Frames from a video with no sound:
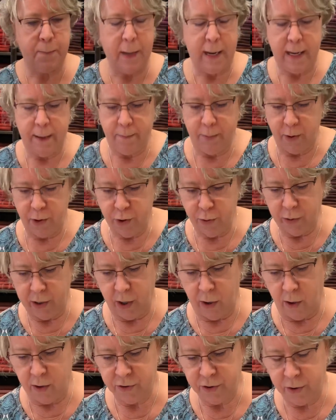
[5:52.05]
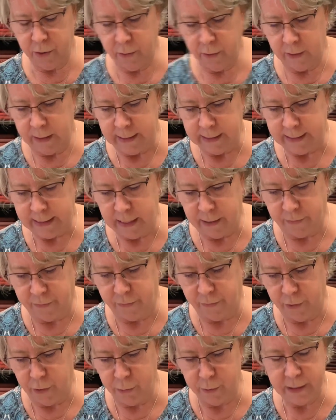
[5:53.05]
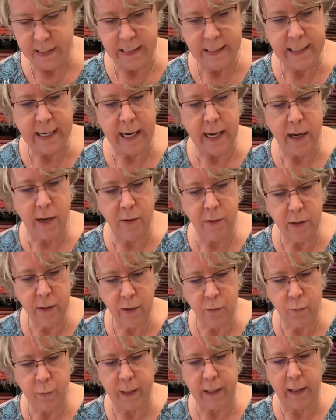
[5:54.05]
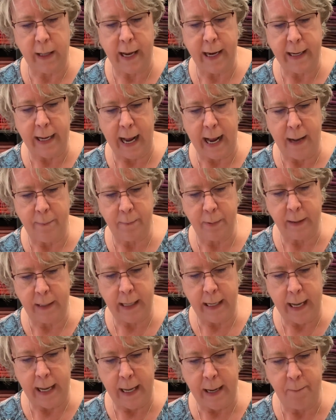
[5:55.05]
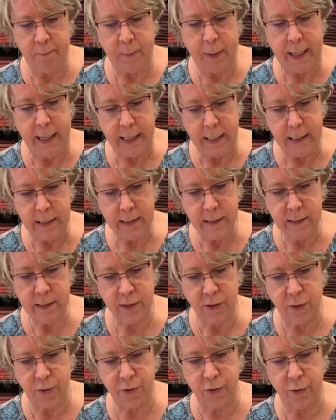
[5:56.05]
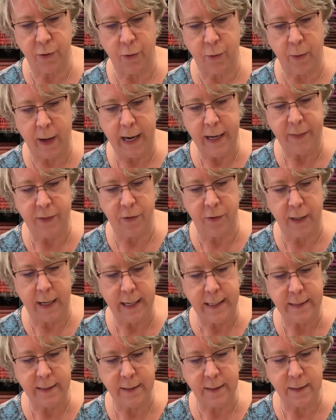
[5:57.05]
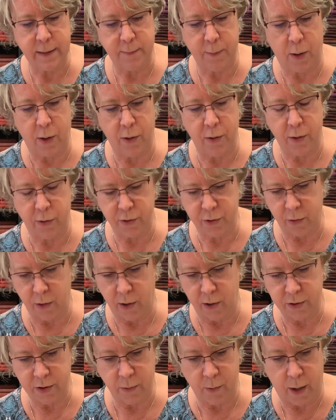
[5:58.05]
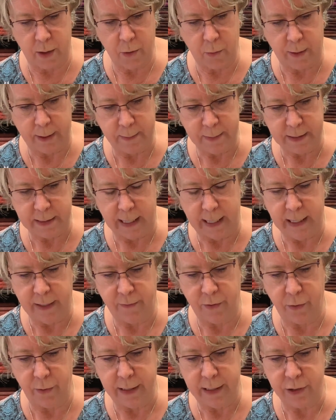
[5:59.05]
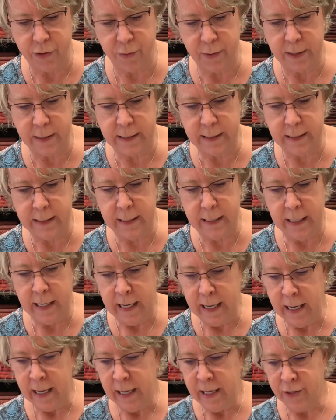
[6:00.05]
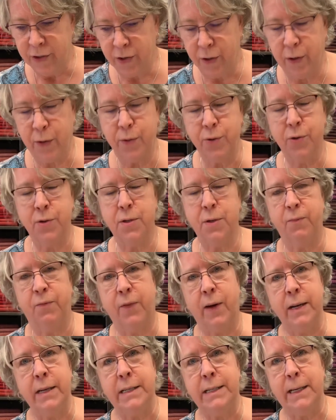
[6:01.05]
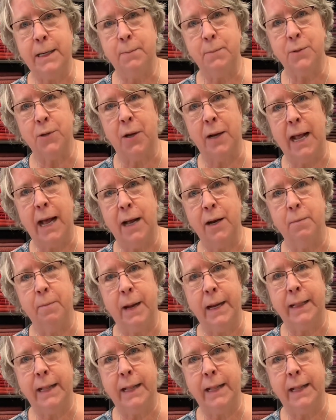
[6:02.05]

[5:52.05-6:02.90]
paper. You can also, instead of fusing down, we like Appliqué pins. Those are great. They're nice and small. Those are also on the website if you're interested. So those are some fun tips on how to make